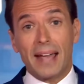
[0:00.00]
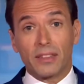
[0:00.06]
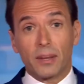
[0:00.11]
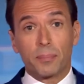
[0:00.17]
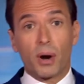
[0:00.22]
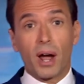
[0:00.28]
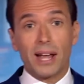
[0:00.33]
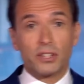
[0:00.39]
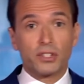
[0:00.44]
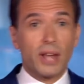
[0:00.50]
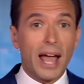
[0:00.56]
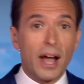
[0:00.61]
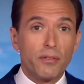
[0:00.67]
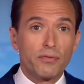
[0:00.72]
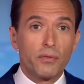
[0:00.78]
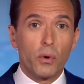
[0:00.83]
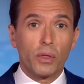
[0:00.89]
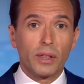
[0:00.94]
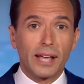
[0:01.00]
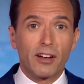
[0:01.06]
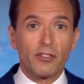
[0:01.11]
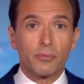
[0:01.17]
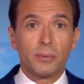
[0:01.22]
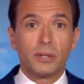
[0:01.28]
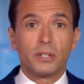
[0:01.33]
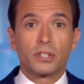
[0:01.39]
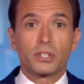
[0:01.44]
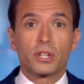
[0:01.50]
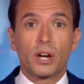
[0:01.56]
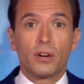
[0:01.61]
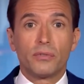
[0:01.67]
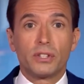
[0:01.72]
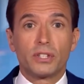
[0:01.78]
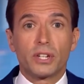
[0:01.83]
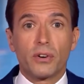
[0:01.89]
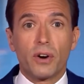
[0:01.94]
the price now for the government's
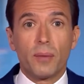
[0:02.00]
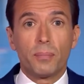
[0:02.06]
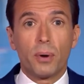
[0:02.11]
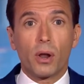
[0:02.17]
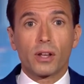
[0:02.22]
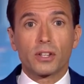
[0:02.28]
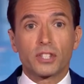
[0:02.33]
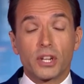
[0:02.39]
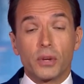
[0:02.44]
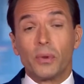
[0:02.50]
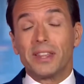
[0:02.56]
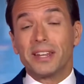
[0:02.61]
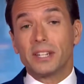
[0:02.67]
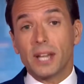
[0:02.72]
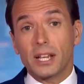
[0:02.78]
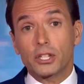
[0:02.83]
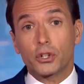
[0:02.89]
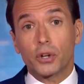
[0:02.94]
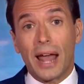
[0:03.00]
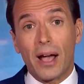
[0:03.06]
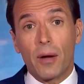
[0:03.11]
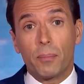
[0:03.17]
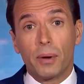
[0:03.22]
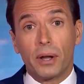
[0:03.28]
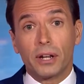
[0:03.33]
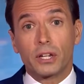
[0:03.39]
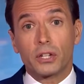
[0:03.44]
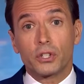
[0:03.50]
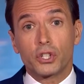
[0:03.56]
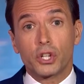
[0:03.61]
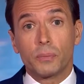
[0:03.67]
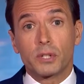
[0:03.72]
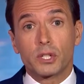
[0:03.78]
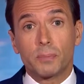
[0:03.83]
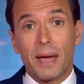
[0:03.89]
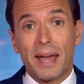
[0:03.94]
COVID-0 policy, with industrial output and
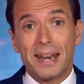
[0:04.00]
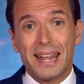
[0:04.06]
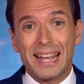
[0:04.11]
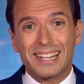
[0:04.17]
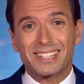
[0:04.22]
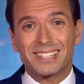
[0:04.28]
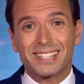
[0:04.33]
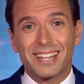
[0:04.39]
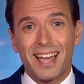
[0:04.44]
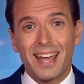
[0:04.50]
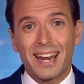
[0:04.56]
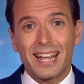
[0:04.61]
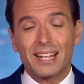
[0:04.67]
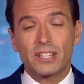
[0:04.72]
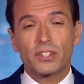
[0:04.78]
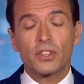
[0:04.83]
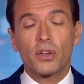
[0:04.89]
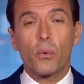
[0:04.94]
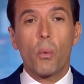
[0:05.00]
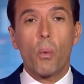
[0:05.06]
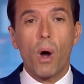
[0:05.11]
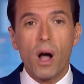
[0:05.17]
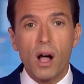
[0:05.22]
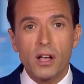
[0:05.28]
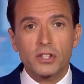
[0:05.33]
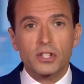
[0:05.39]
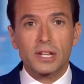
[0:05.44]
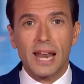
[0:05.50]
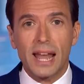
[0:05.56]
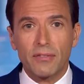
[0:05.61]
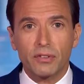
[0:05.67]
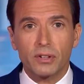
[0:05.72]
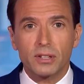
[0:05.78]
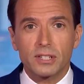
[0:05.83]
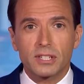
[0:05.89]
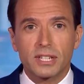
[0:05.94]
consumer spending sliding to the worst
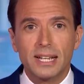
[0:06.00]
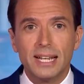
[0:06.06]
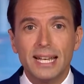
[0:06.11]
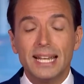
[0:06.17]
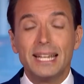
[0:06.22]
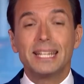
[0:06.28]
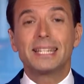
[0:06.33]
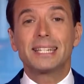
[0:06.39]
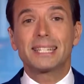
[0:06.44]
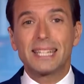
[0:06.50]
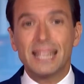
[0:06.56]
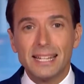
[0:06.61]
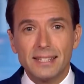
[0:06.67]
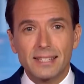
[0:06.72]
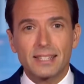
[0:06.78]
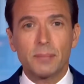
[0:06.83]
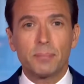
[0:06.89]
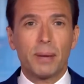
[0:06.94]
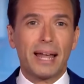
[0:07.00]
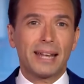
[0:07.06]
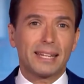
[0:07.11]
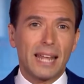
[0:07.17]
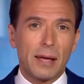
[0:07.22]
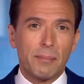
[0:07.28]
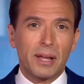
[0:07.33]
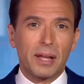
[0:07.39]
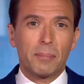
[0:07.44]
levels since the pandemic